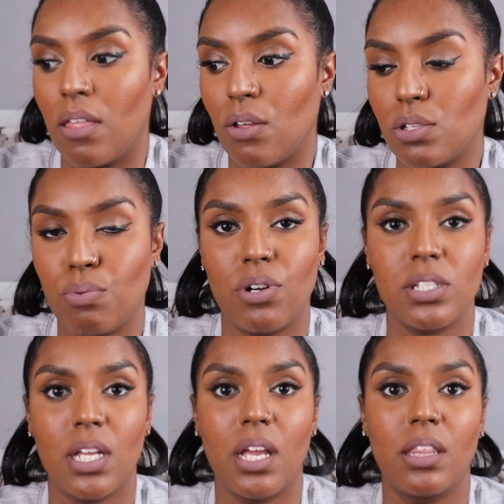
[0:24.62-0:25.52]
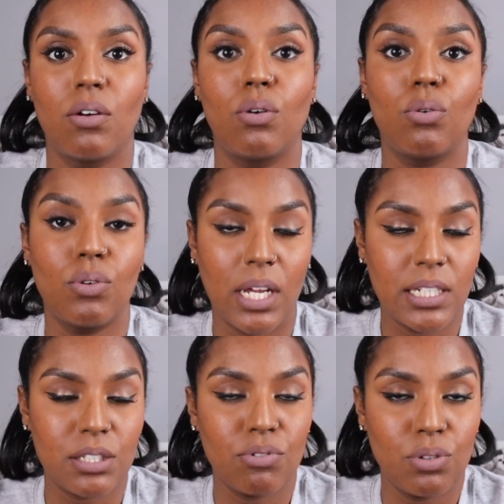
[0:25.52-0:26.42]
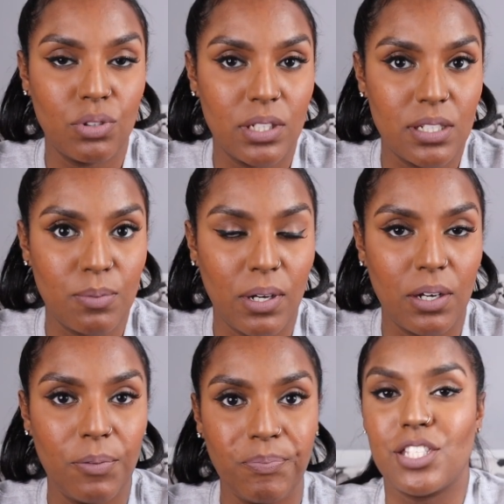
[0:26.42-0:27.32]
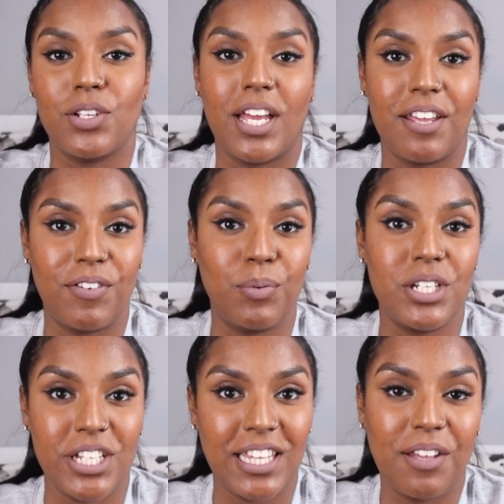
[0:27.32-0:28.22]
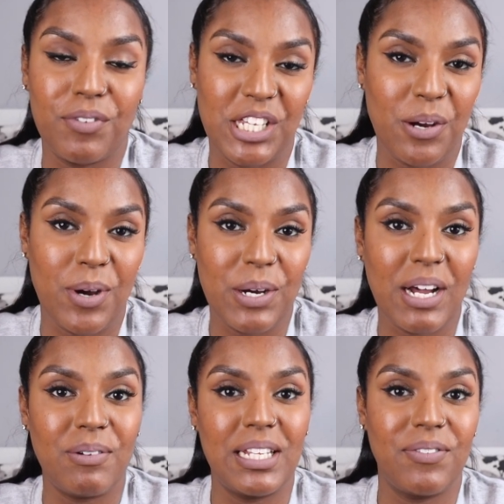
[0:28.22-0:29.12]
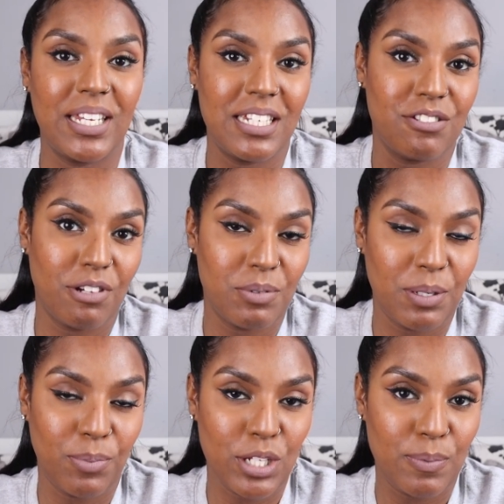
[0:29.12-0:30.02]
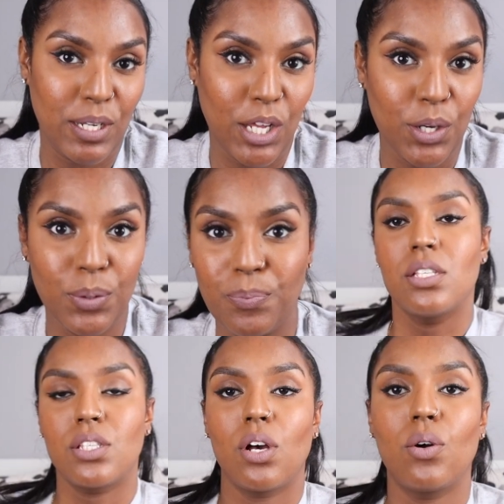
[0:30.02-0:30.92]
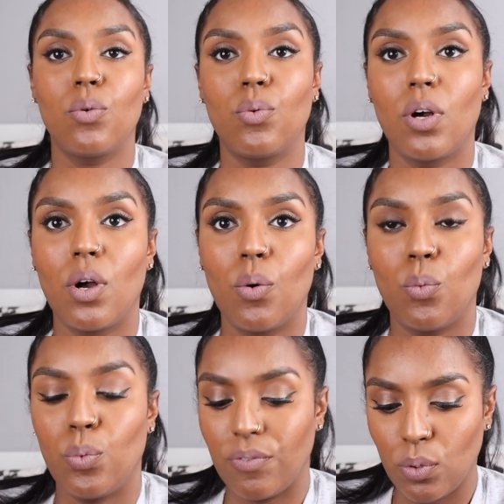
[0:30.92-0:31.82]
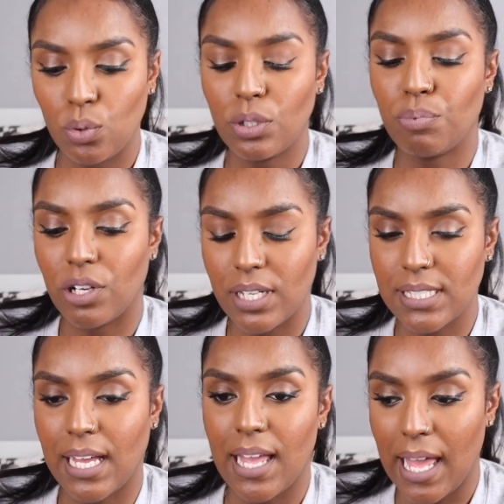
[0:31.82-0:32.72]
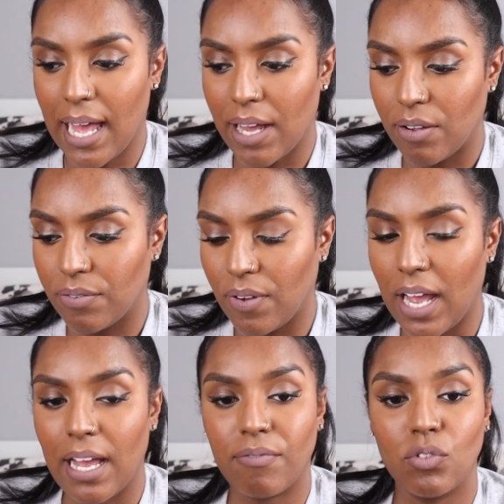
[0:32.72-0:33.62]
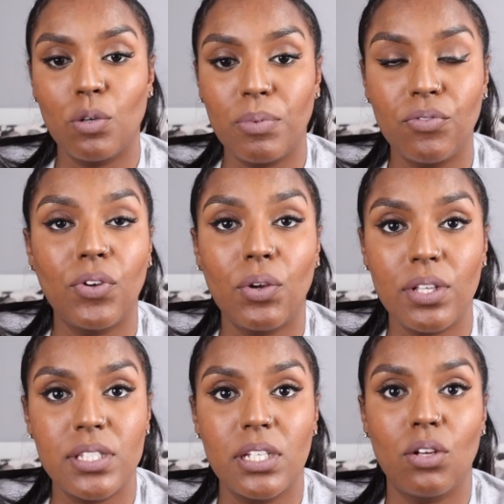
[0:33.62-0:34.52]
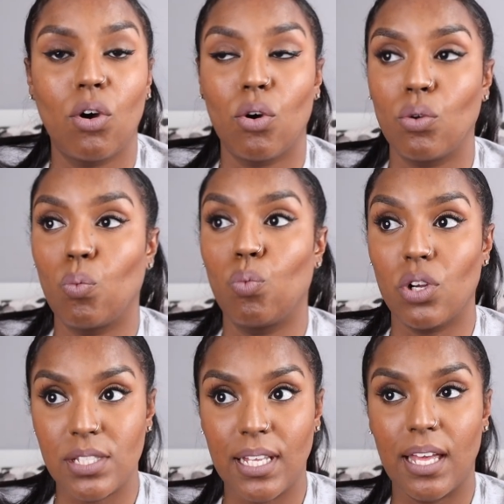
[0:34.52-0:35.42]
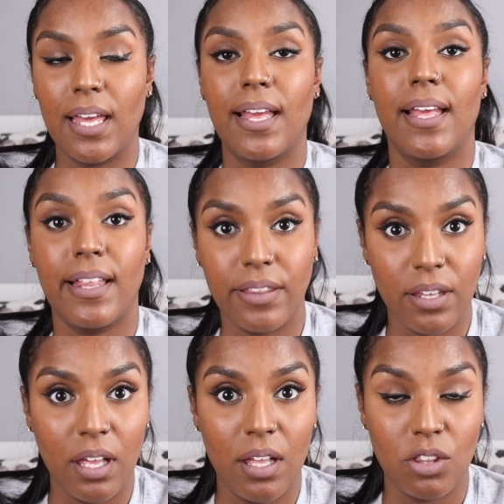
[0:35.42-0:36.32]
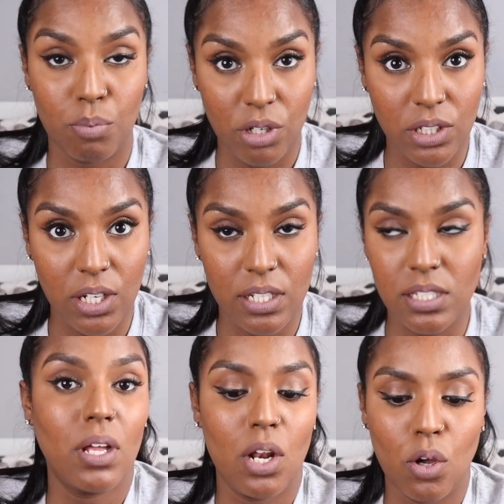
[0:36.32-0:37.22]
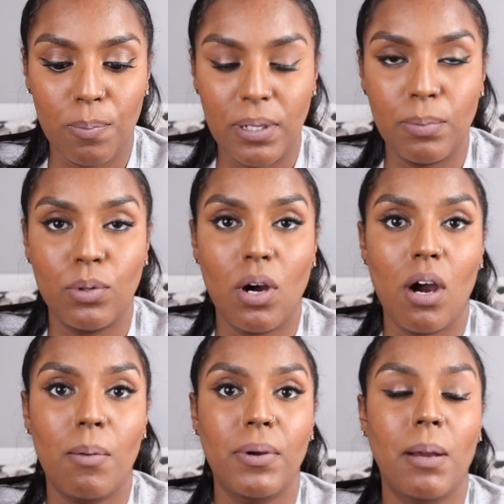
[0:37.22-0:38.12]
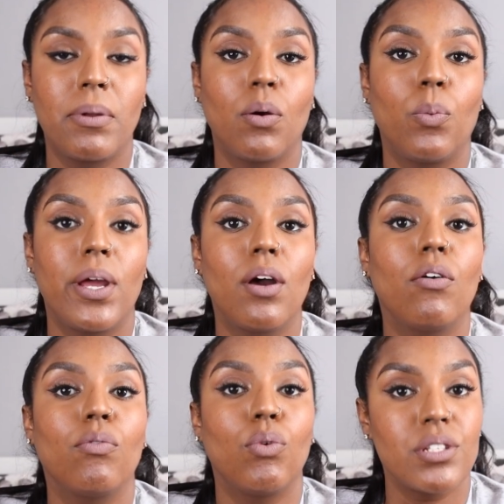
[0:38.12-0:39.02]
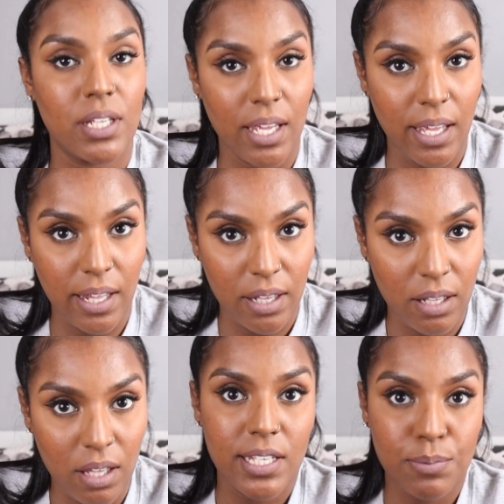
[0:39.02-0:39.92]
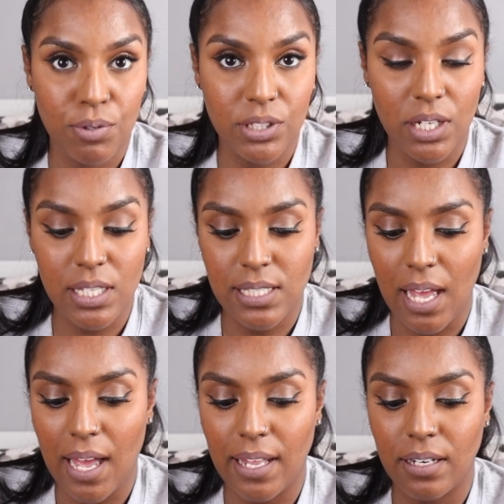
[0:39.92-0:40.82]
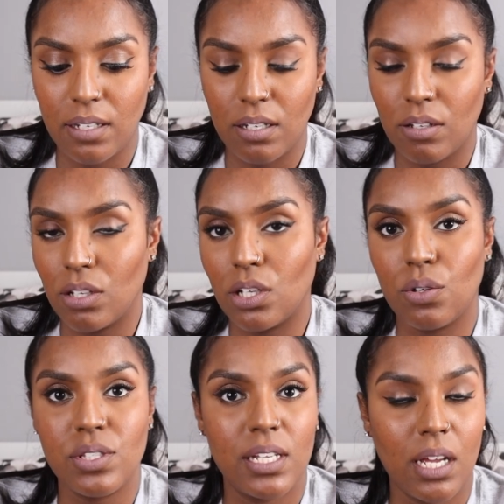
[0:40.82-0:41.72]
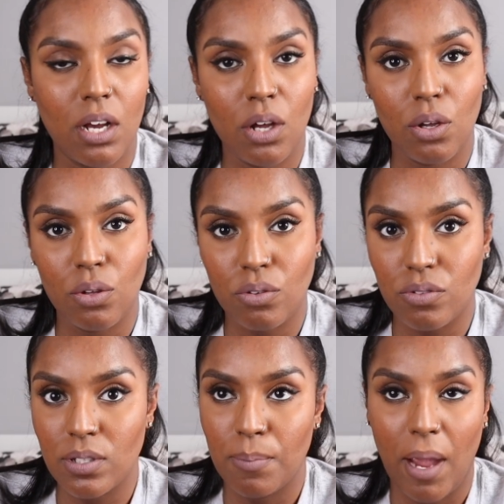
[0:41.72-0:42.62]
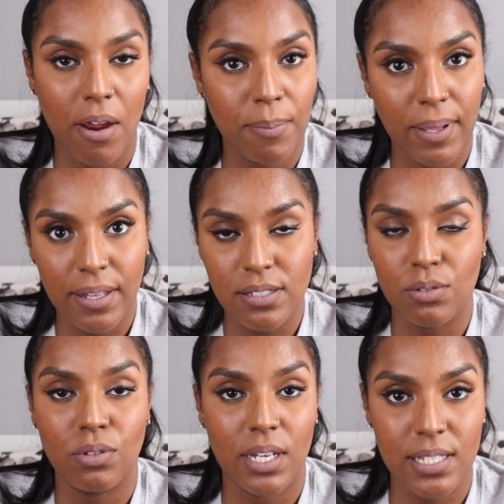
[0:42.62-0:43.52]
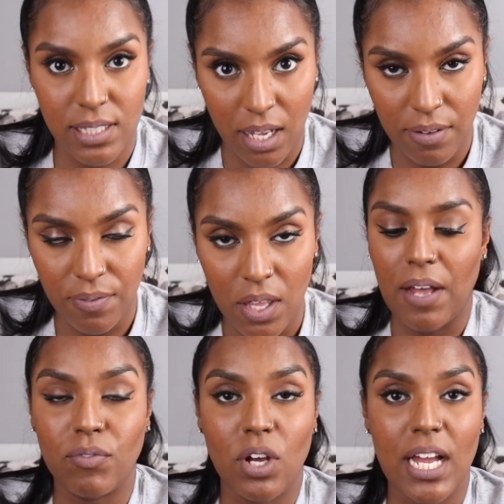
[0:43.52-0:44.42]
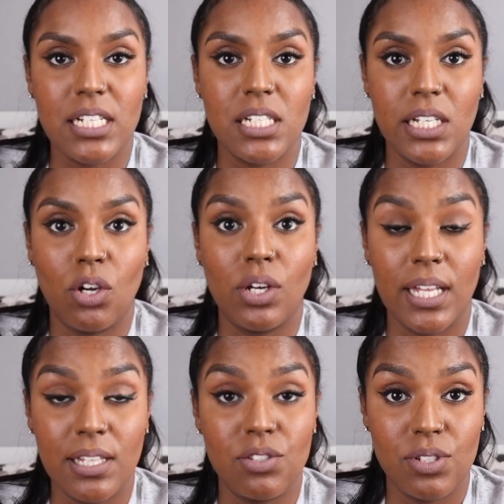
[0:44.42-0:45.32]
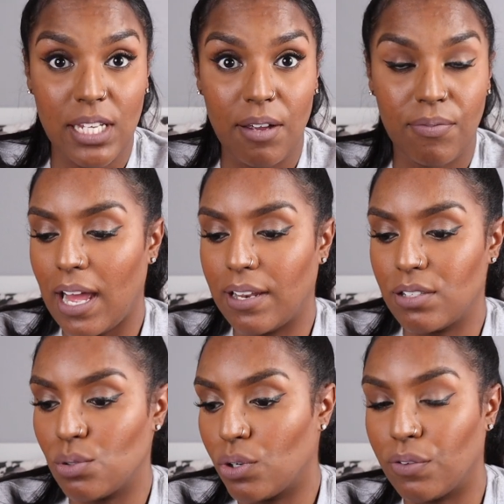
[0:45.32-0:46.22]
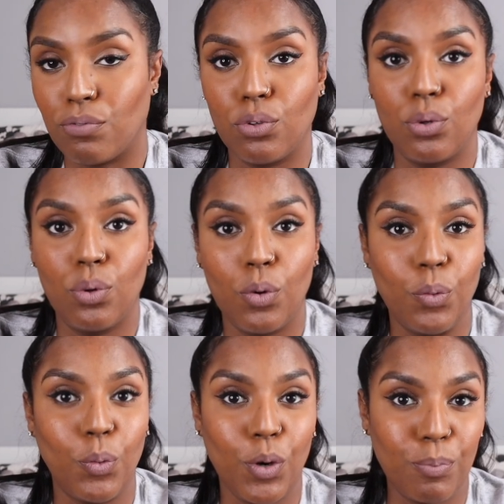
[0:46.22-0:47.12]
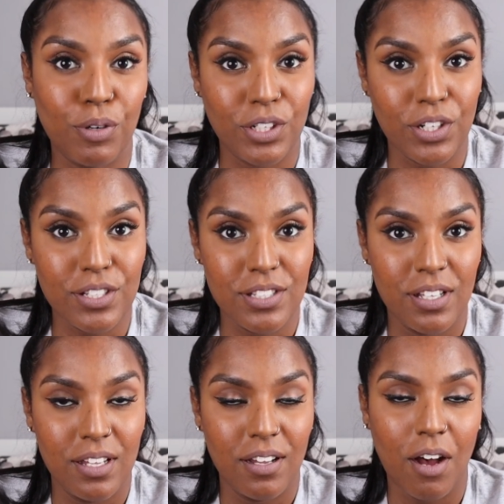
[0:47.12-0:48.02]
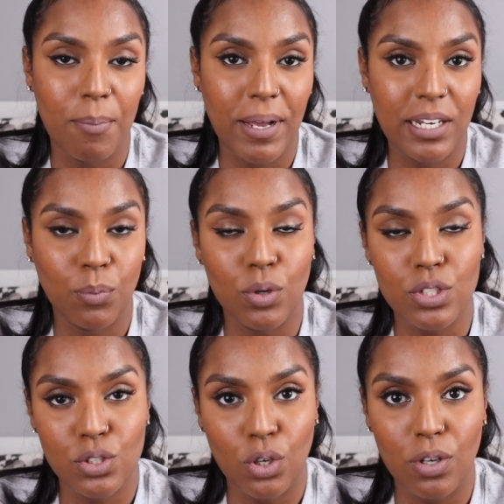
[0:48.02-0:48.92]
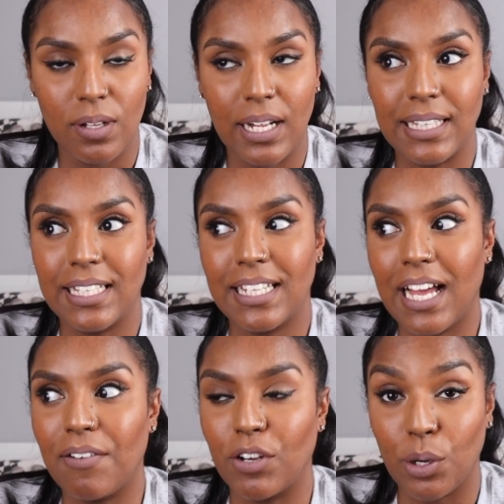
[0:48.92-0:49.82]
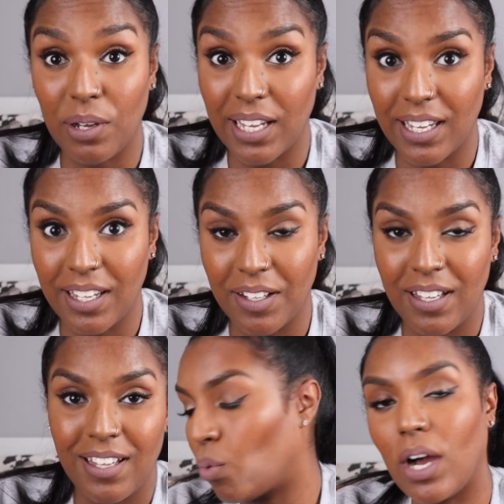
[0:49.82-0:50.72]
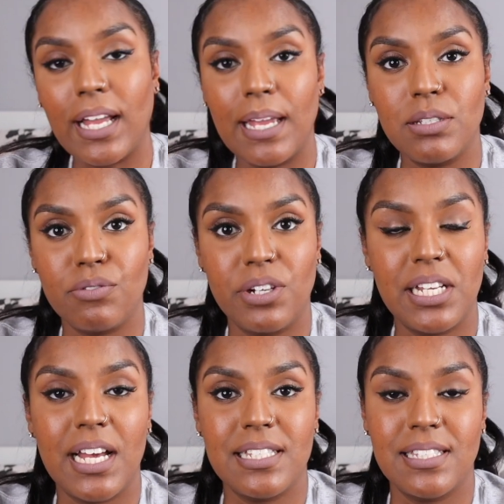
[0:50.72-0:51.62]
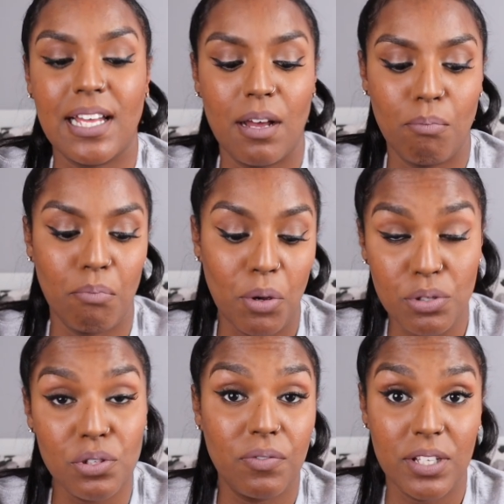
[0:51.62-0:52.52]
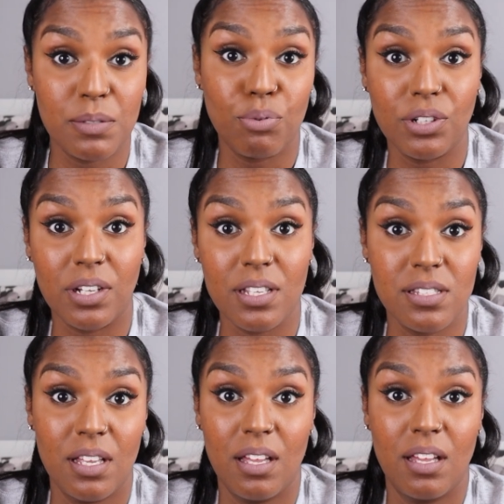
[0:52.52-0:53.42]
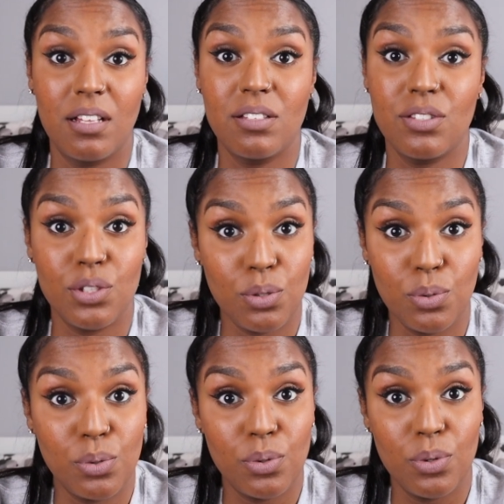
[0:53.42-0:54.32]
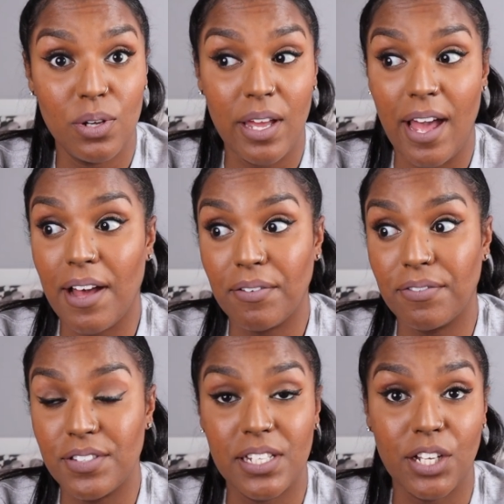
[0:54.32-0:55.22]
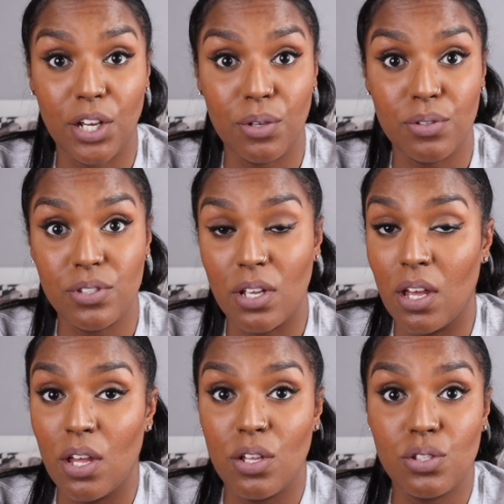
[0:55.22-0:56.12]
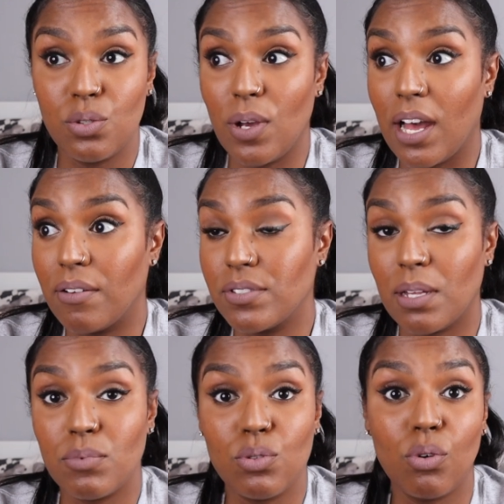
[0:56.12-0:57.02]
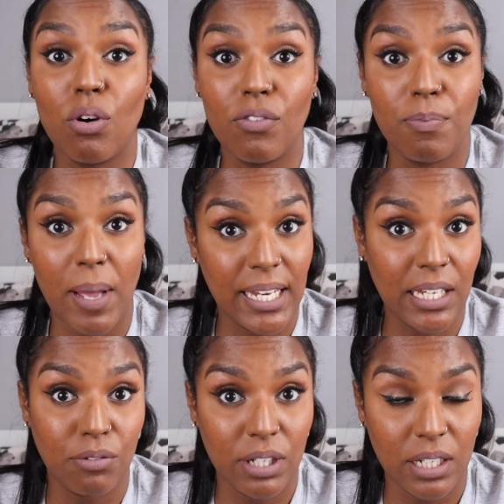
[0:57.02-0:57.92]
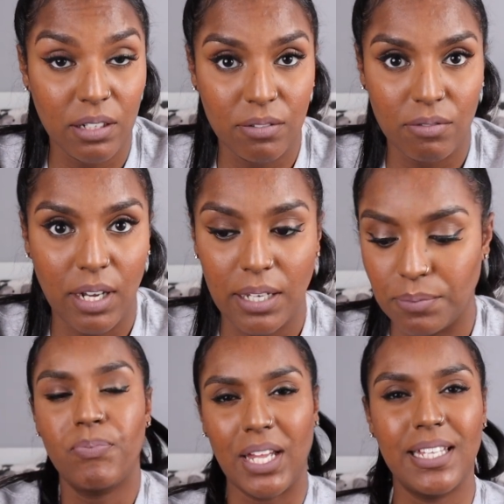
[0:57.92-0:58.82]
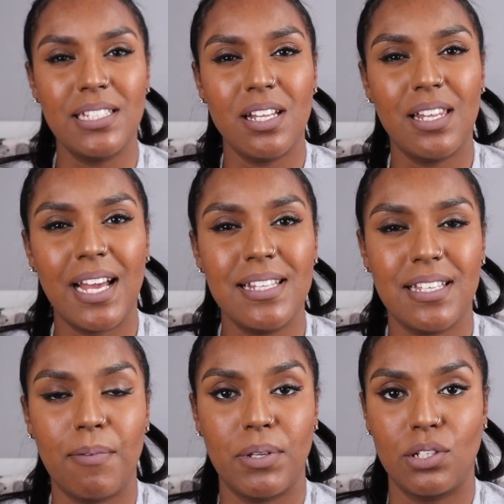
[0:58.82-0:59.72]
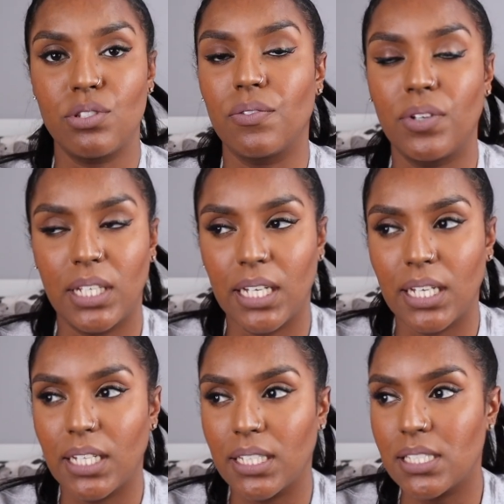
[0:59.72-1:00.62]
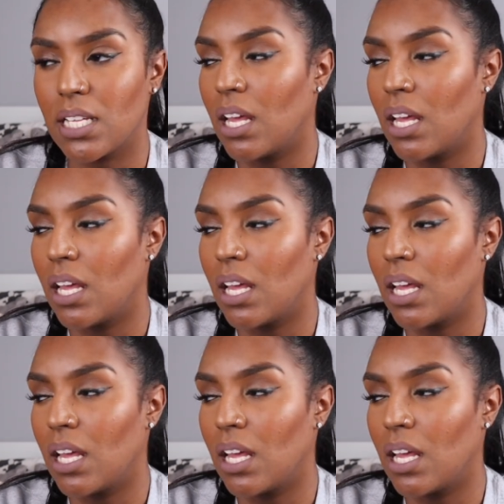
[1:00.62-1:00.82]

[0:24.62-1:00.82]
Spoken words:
those products are in the haul that I just recorded as well. So yeah, if you want to check that video out, I'll leave it in the description box below. So with all the products that I have not been focusing on what's in the products. A lot of people are becoming aware of what's in these products and, you know, silicones, parabens and all that stuff. I've not actually gone into depth and sorted through what products are bad and what's not. I did have a go at it. What I came to realize is that most of these products do have silicones, do have some sort of bad ingredient, right? And these are lines that I've been using for years.